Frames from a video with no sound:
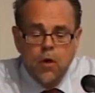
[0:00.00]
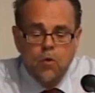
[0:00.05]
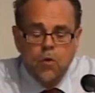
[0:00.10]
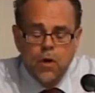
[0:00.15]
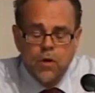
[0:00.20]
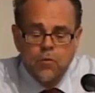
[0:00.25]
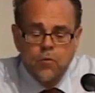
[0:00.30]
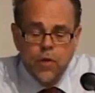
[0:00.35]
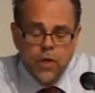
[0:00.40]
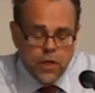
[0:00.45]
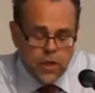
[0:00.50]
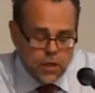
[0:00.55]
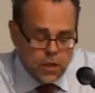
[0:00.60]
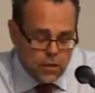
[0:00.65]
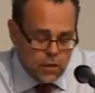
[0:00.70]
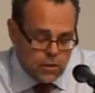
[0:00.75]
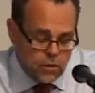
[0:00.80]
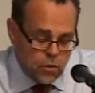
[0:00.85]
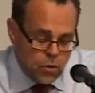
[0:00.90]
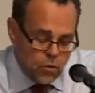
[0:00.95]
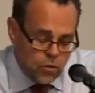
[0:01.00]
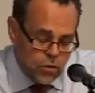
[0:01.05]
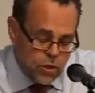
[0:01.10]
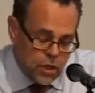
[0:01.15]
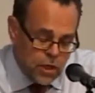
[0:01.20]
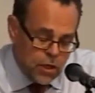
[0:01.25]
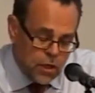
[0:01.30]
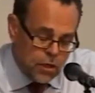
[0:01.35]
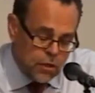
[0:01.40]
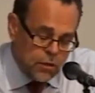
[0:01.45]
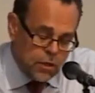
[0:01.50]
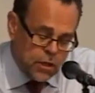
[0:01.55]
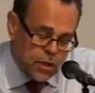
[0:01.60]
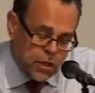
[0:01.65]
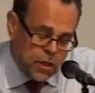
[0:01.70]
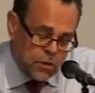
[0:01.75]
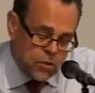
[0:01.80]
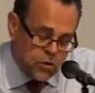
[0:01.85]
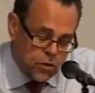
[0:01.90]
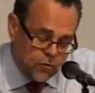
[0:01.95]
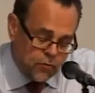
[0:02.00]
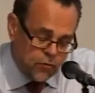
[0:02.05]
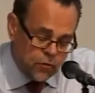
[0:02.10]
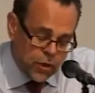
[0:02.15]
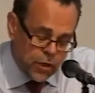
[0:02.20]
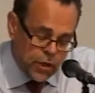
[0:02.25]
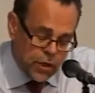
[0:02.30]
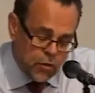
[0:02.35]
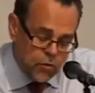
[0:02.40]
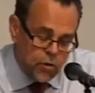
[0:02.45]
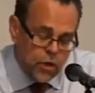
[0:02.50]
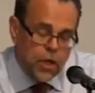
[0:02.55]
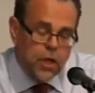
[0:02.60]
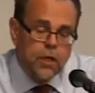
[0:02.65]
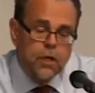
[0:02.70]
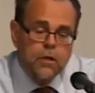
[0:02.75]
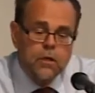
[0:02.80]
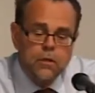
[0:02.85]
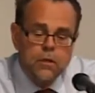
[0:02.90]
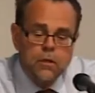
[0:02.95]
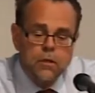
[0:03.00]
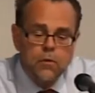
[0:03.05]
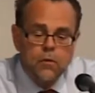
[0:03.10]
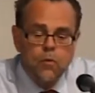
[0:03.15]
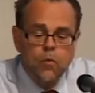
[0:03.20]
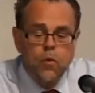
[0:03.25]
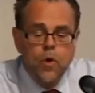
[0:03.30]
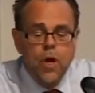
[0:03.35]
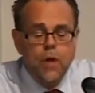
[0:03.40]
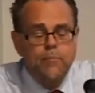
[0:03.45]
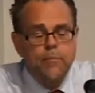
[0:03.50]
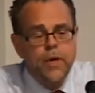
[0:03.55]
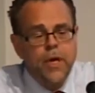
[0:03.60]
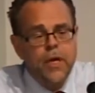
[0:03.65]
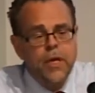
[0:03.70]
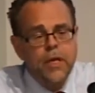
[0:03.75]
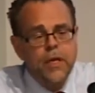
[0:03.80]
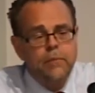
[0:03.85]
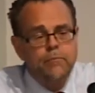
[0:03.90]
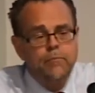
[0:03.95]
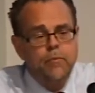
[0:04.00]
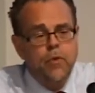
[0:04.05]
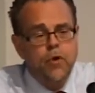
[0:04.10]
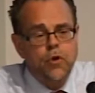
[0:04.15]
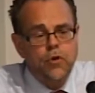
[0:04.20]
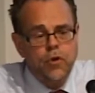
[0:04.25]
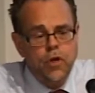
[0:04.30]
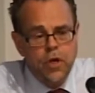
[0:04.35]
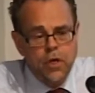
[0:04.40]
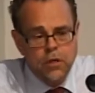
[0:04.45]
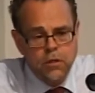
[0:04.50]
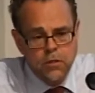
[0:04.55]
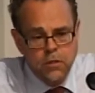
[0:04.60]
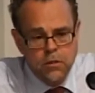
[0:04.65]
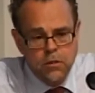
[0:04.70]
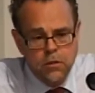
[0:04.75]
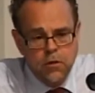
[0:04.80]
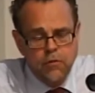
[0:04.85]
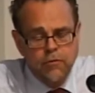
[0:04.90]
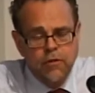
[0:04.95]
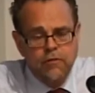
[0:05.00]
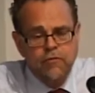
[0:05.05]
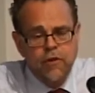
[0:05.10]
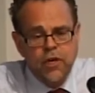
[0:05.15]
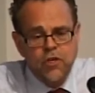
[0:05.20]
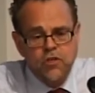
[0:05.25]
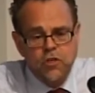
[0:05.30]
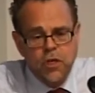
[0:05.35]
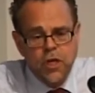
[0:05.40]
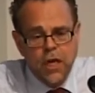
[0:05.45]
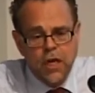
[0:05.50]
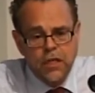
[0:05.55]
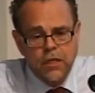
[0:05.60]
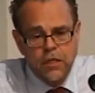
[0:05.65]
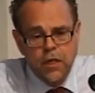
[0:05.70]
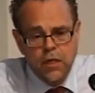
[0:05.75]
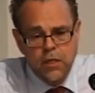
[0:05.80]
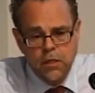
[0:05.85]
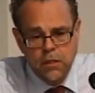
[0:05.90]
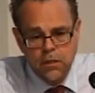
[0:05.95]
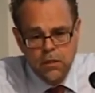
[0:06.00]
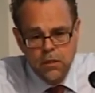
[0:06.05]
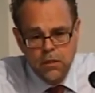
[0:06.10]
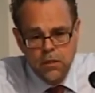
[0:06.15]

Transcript: When we do the software coding, we are building models of the functionality.